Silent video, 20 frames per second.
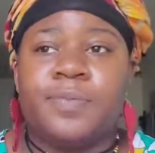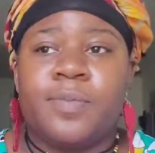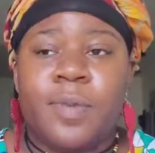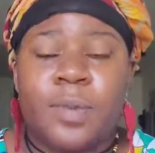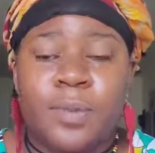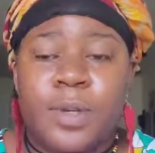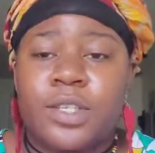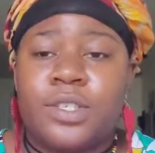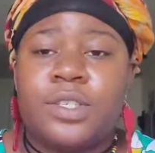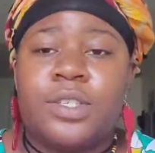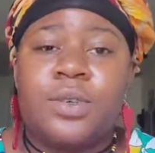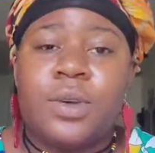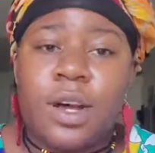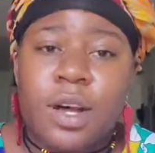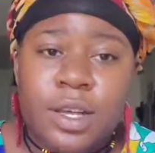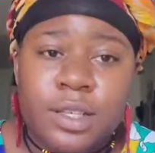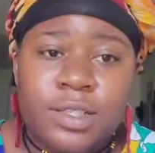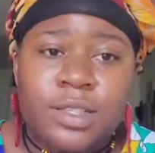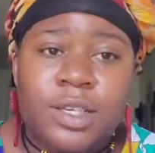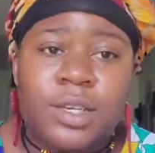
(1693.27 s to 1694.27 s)
But you
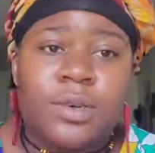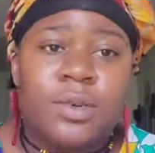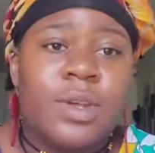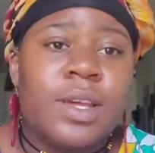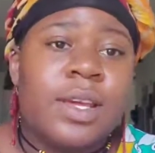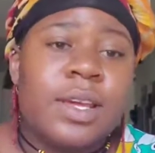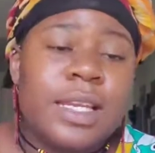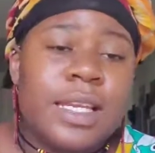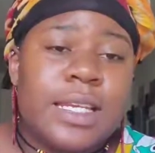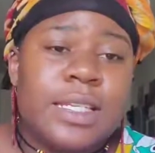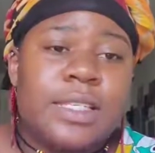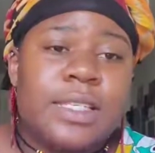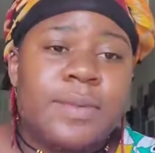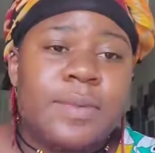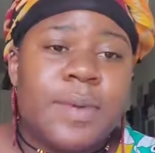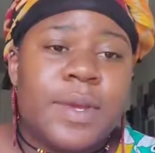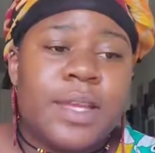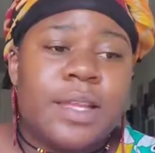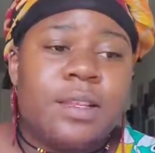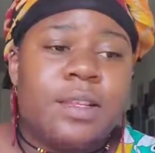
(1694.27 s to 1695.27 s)
also need to
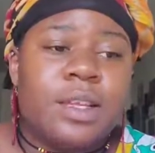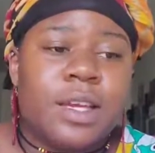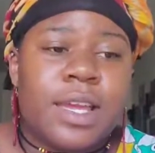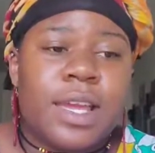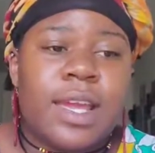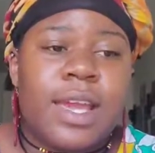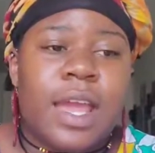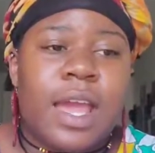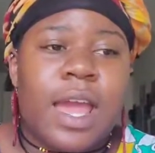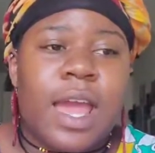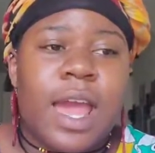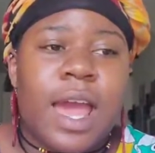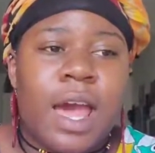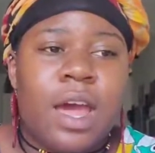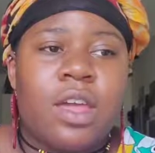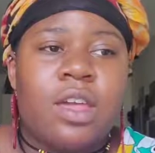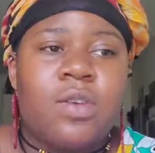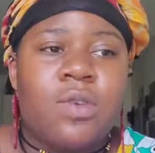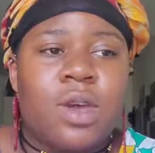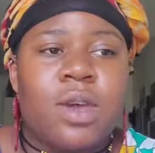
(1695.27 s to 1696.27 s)
be looking at
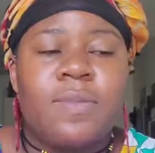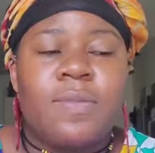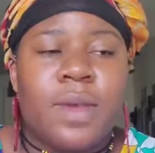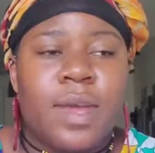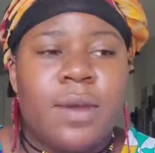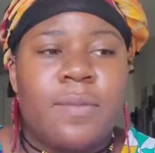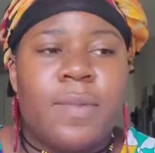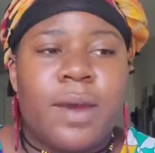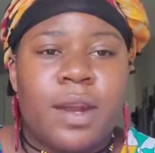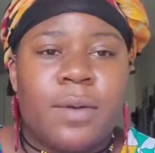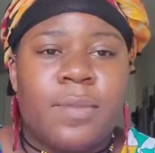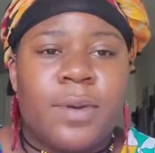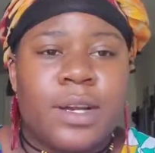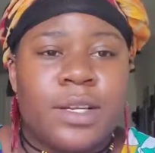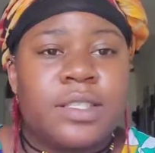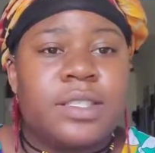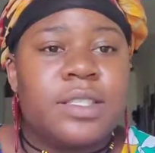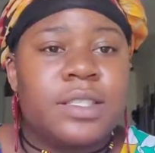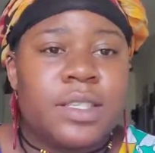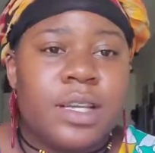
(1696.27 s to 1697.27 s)
how you can be a better
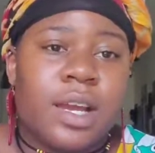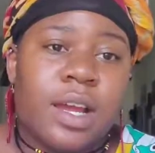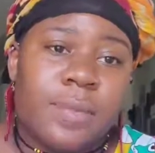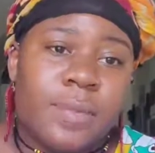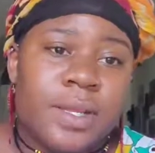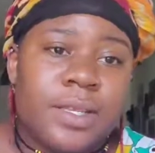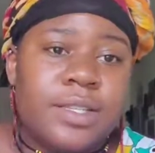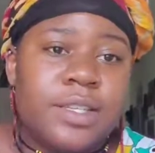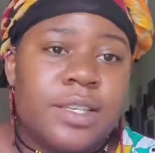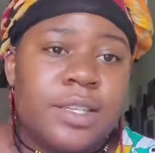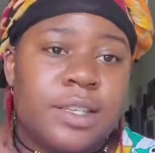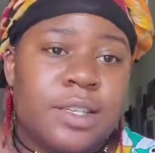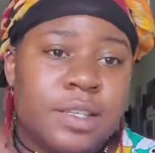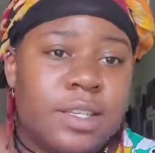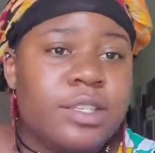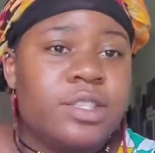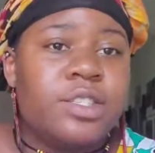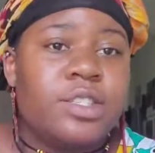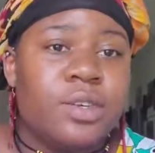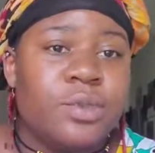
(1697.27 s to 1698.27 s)
person to come into
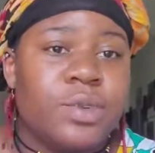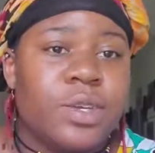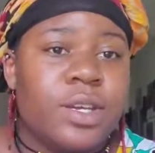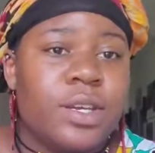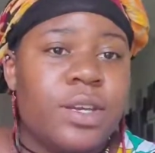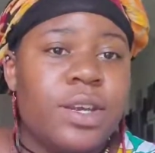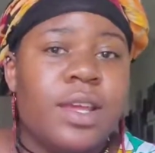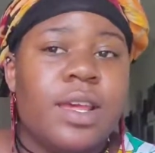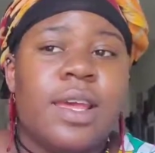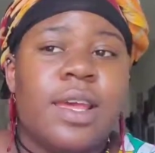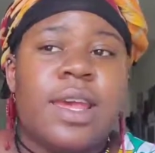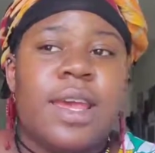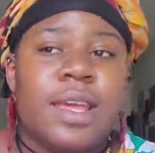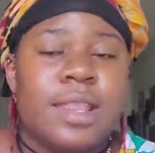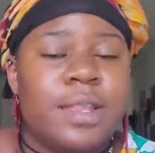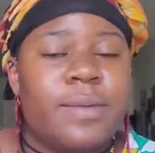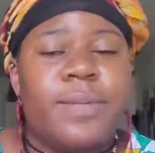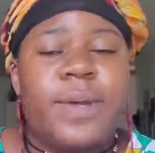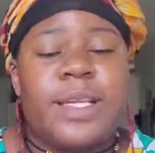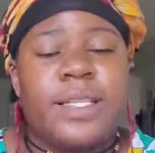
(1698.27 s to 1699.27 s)
this union
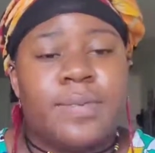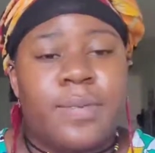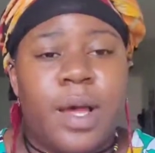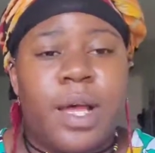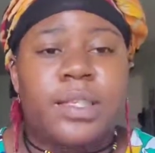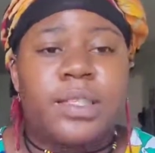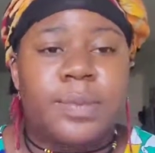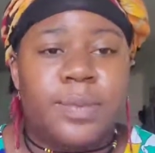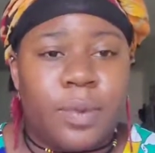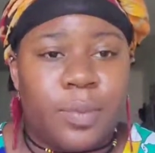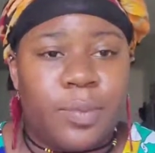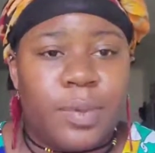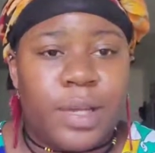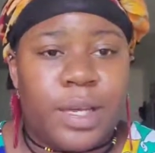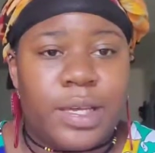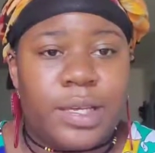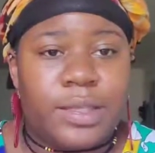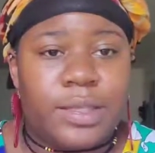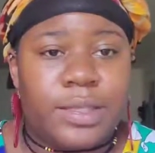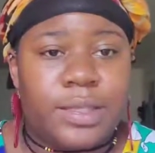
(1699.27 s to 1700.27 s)
in the best possible
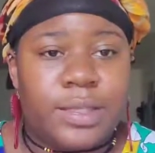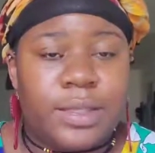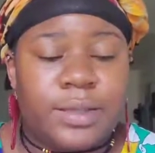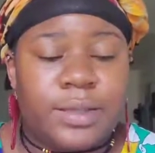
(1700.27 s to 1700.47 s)
place.